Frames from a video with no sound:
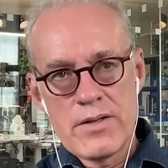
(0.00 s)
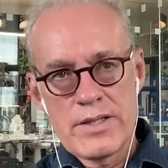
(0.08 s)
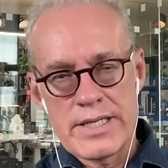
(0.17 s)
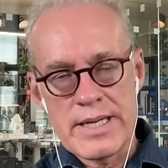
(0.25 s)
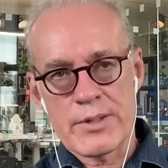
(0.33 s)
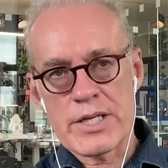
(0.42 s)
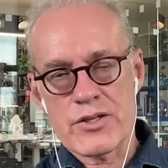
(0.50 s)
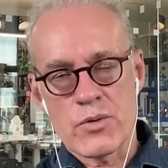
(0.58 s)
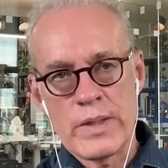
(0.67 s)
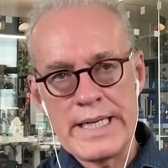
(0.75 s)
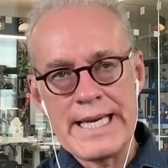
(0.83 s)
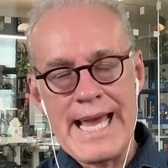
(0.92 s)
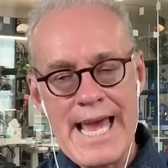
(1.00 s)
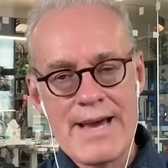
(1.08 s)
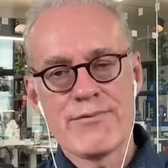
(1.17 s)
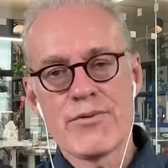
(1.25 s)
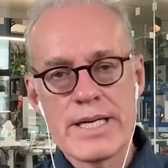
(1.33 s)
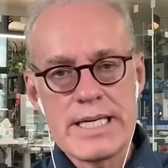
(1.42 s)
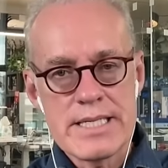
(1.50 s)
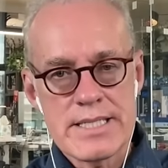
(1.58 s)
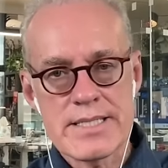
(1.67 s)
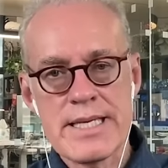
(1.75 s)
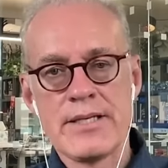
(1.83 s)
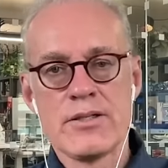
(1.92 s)
the Democrats are winning every
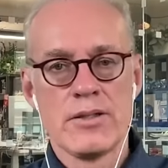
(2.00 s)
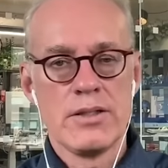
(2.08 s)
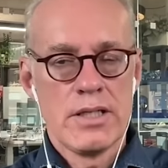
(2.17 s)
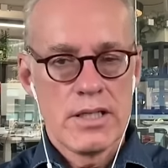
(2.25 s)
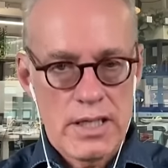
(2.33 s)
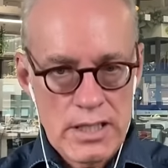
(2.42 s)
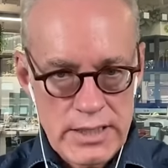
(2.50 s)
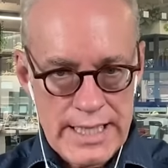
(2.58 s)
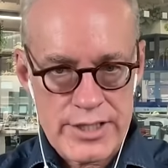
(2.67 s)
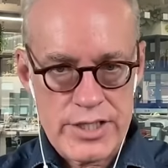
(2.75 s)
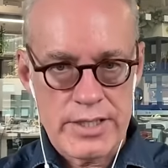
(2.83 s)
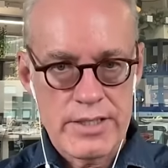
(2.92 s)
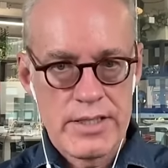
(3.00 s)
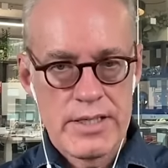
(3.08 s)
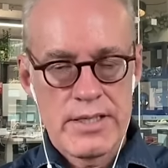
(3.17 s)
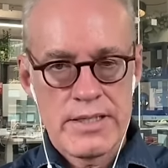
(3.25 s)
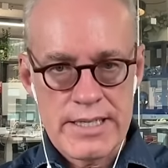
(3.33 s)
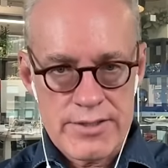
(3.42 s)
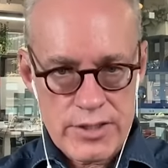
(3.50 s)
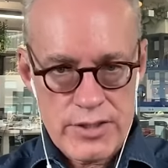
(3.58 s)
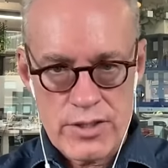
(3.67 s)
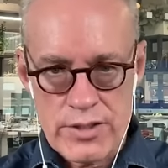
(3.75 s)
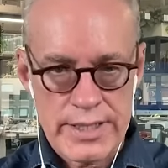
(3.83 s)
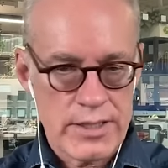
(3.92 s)
single election that is
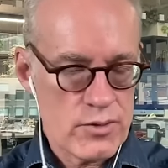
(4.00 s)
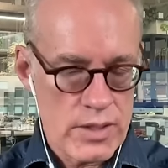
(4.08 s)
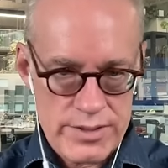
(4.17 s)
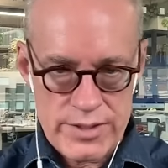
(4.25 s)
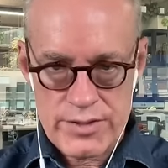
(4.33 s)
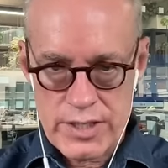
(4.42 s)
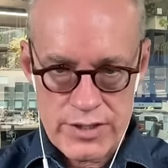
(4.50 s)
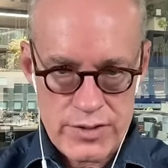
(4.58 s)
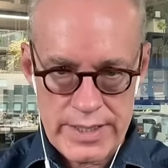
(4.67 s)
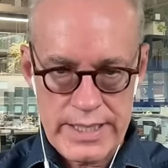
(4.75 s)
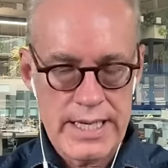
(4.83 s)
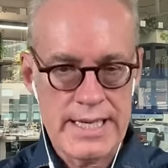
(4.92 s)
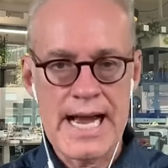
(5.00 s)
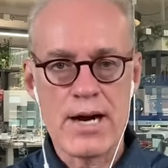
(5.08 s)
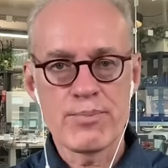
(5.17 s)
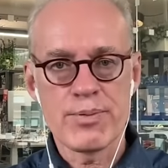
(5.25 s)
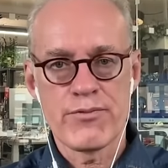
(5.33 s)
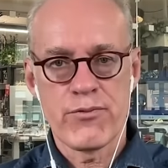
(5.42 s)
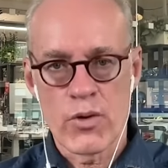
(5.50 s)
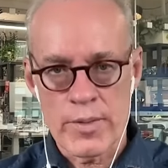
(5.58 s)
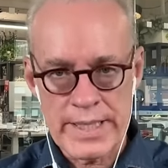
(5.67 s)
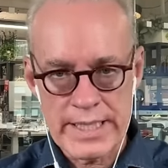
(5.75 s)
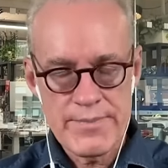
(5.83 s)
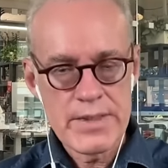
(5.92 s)
occurring across this country and
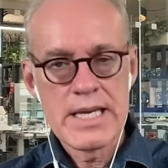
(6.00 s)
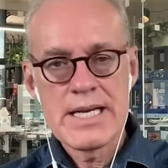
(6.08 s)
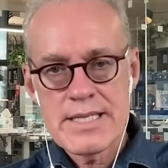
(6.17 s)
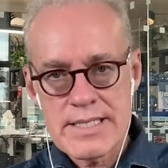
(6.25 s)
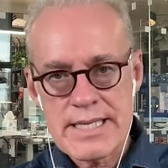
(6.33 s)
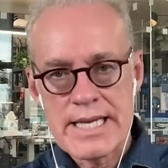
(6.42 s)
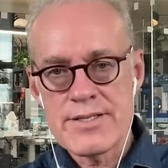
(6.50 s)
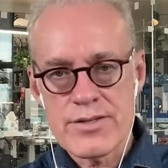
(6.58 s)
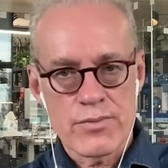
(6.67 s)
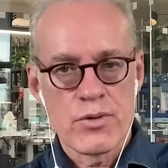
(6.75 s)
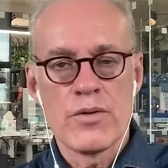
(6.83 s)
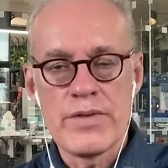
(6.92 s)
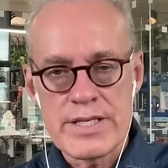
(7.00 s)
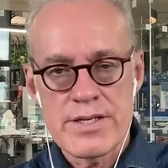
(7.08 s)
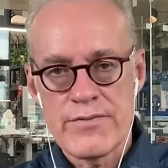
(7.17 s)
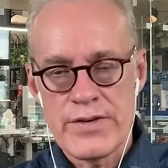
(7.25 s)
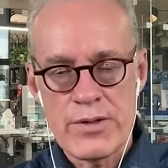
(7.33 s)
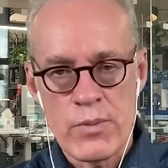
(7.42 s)
outperforming since the Roe v.